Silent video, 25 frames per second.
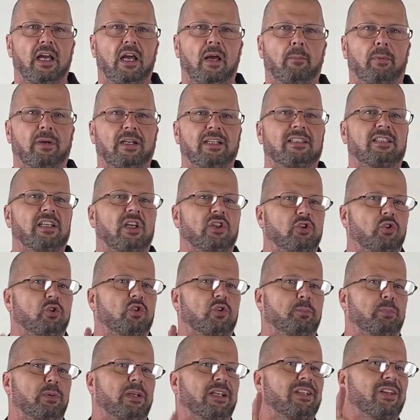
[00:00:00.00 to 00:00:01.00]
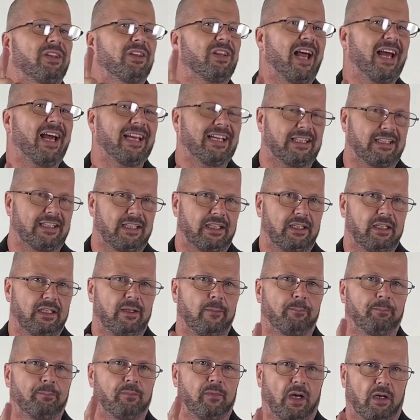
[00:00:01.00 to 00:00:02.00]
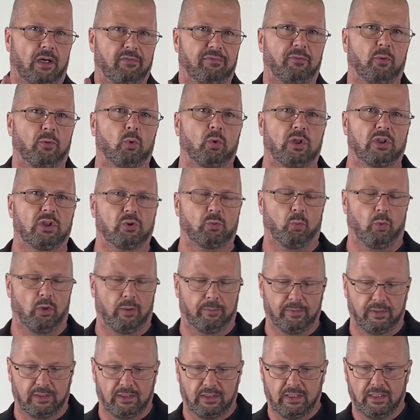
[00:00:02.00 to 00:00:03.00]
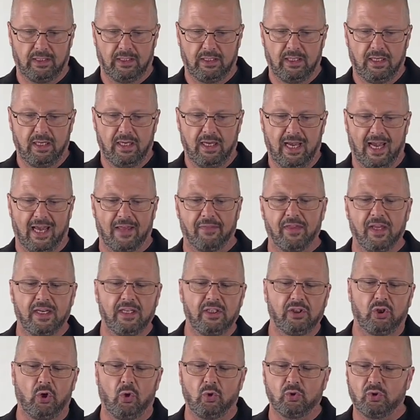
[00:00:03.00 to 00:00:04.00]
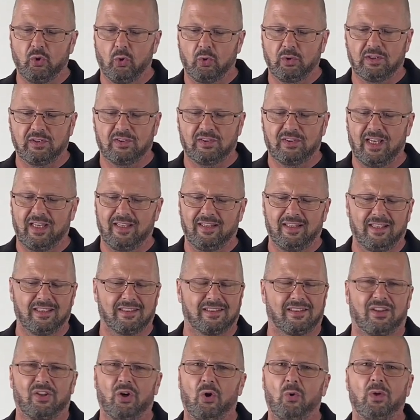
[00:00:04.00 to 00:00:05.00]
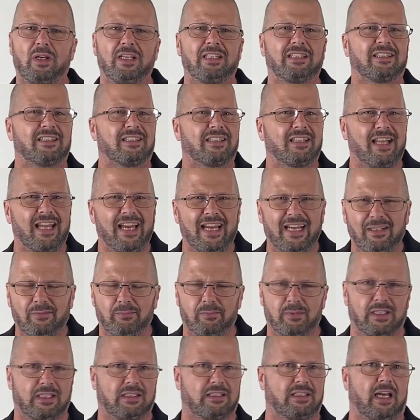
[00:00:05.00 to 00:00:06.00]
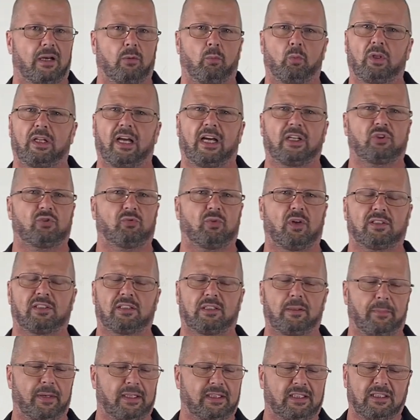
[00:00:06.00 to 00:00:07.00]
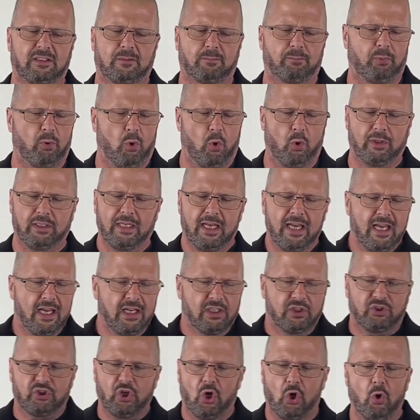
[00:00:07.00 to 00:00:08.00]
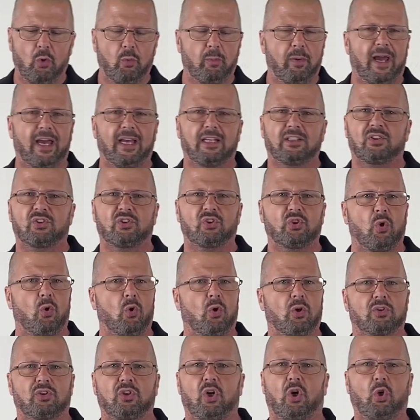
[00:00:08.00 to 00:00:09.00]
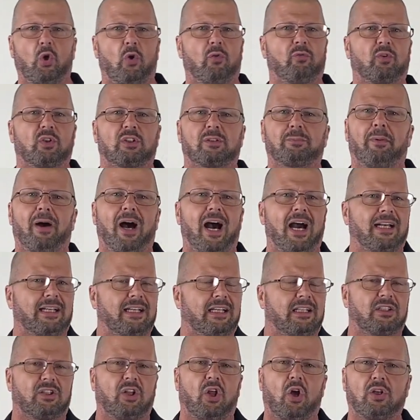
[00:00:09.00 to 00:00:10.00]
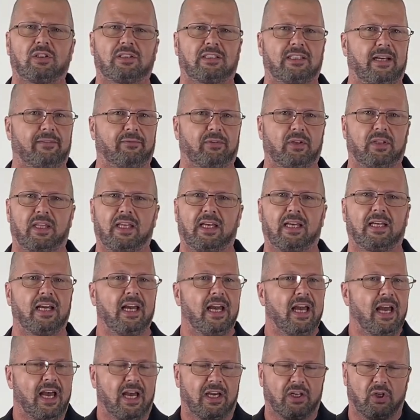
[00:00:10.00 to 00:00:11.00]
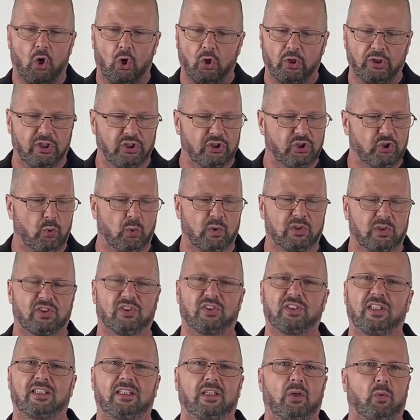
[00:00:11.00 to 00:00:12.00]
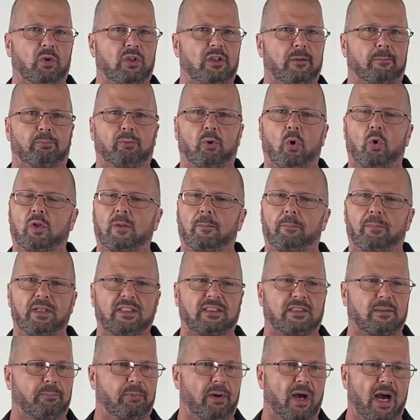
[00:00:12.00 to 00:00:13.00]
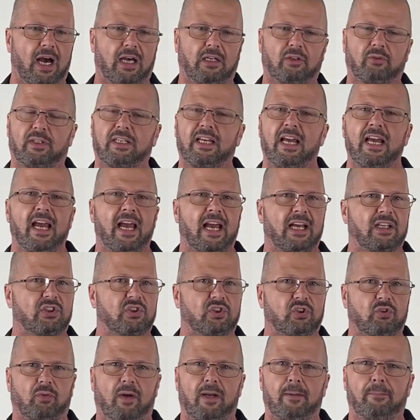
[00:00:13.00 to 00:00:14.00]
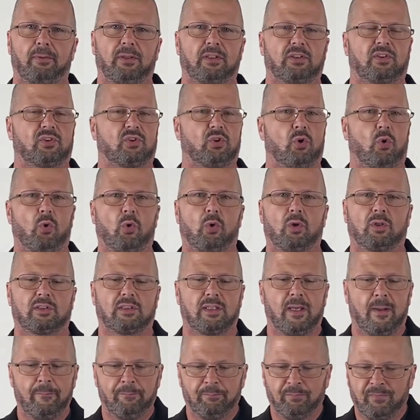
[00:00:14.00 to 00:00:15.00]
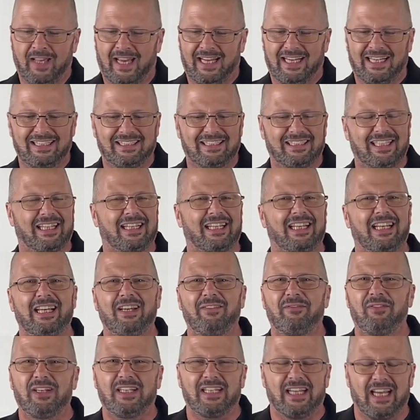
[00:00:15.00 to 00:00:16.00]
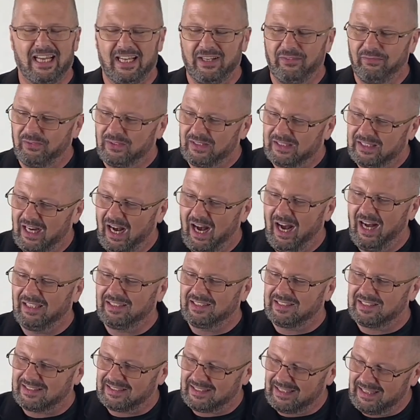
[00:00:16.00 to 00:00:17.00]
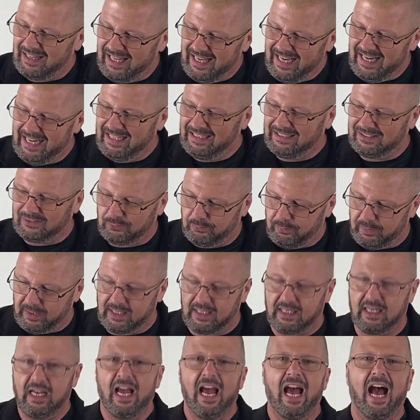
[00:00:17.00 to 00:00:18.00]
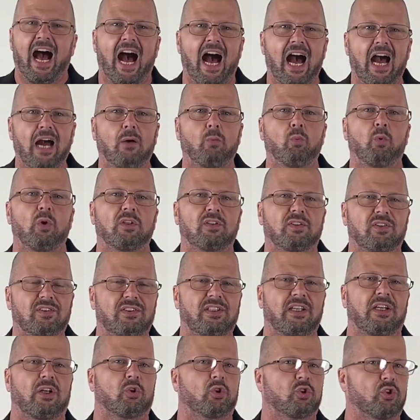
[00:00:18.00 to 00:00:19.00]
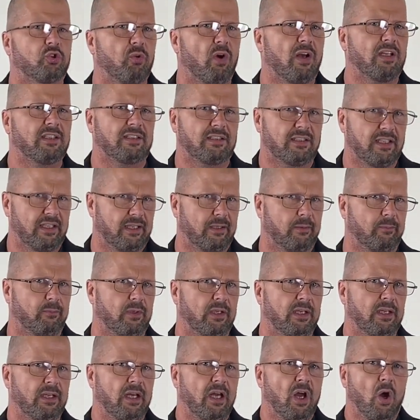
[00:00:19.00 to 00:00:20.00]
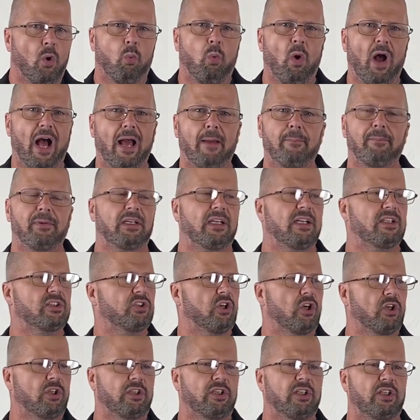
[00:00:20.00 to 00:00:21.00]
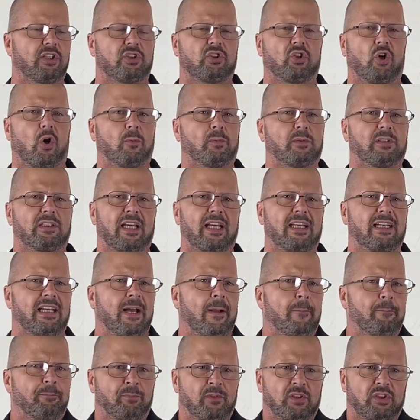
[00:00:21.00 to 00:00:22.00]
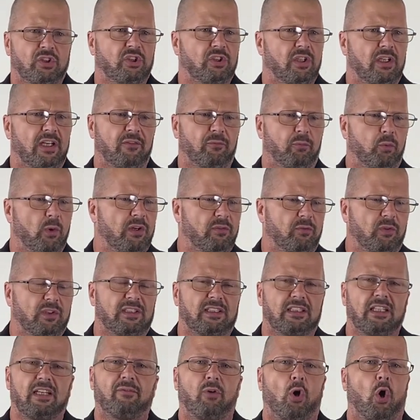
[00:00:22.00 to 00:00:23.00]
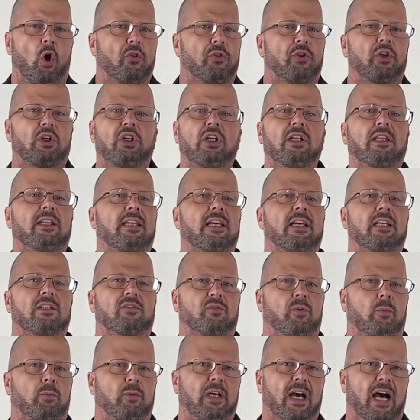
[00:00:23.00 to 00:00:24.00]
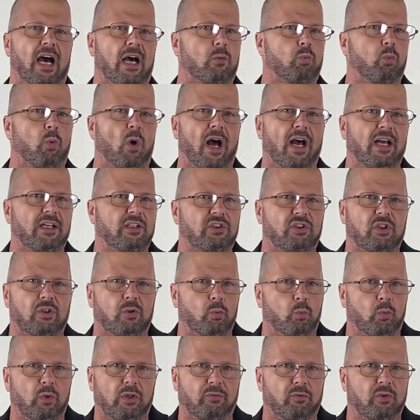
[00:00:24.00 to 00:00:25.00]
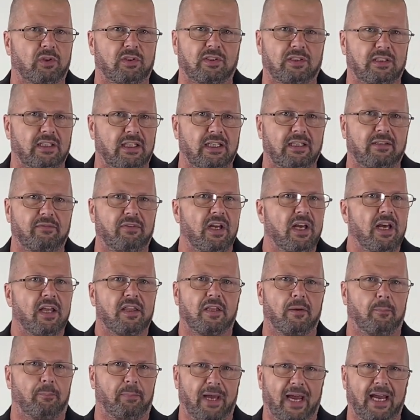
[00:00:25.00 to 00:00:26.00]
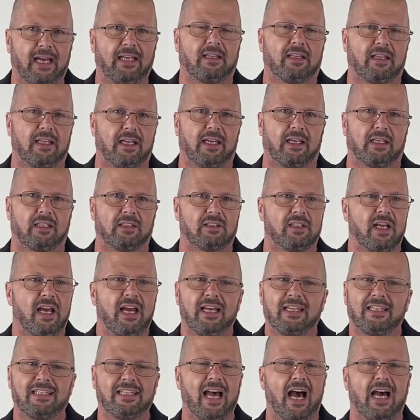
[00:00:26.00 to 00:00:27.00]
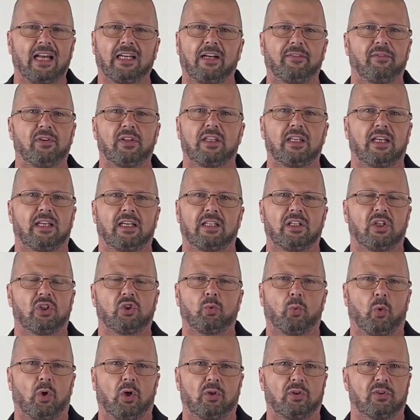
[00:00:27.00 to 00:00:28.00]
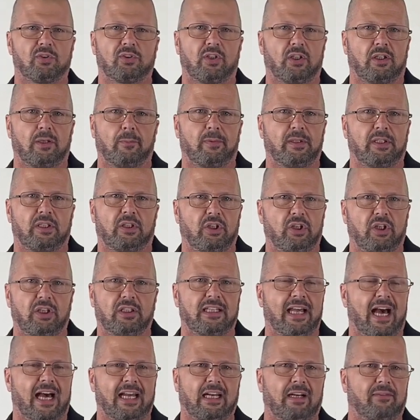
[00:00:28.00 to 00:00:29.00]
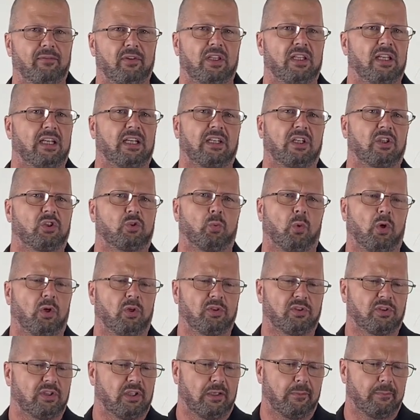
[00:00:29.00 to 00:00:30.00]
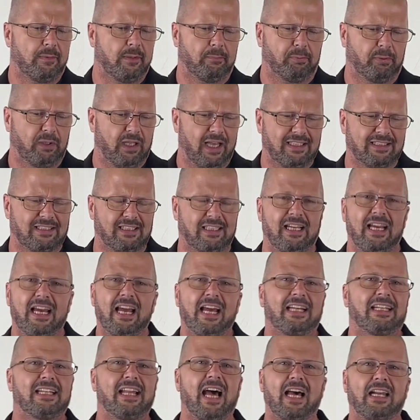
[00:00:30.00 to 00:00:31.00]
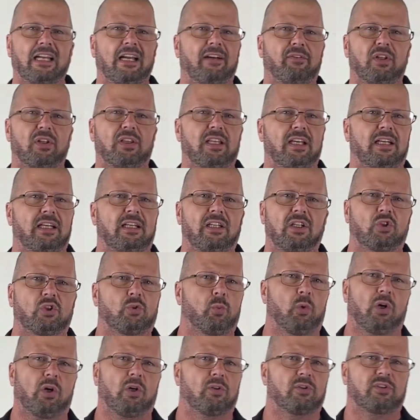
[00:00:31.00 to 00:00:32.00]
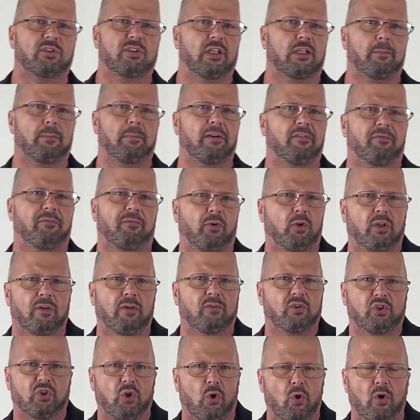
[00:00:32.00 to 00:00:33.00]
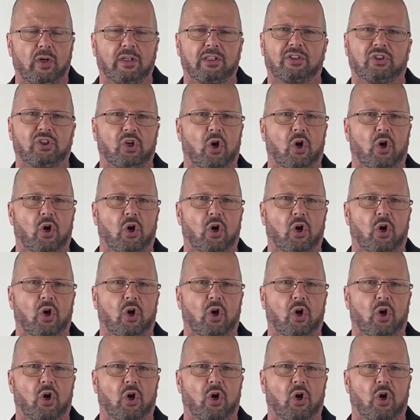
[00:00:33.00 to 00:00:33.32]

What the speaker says: But he said you speak like a foolish woman. And then he goes on to say this, "Though he slay me, yet will I trust him." At this point, Job had sores all over his body. He's lost everything. And all he could do is sit there with a broken piece of pottery and scrape his sores. And he said, "Even if God slays me, I will still trust him." Why? Because earlier Job said, if we receive all the good things from God, why shouldn't we receive the bad things? Not everything in this world is going to be good. Not everything in this world is going to be pleasant. Not everything in this world is going to be full of joy.